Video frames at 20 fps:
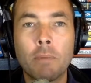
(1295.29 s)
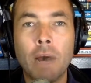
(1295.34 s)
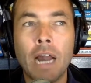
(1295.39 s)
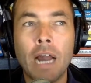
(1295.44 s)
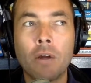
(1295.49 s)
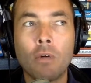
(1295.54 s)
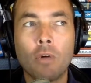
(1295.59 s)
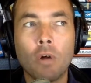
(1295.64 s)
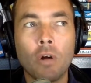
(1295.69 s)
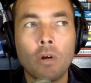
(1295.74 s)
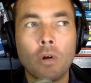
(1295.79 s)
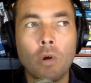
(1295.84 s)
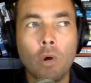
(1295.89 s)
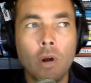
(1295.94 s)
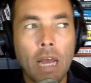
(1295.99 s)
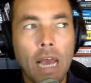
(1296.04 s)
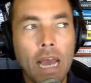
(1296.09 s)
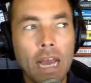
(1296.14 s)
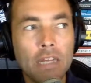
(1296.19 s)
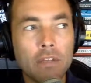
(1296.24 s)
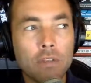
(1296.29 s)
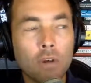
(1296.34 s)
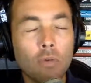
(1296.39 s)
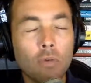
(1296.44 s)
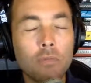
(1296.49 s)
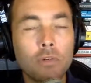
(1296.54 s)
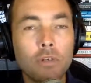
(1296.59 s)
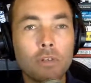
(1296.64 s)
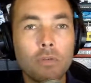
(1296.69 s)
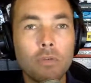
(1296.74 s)
background going, hey,
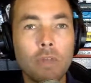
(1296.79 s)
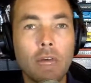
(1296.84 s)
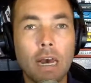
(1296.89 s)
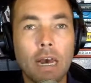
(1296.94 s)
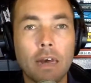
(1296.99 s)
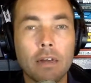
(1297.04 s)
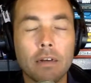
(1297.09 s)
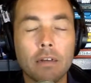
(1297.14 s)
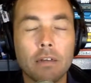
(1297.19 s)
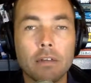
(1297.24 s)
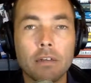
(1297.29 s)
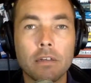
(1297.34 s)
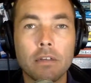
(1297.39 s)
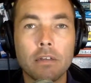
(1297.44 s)
don't do that.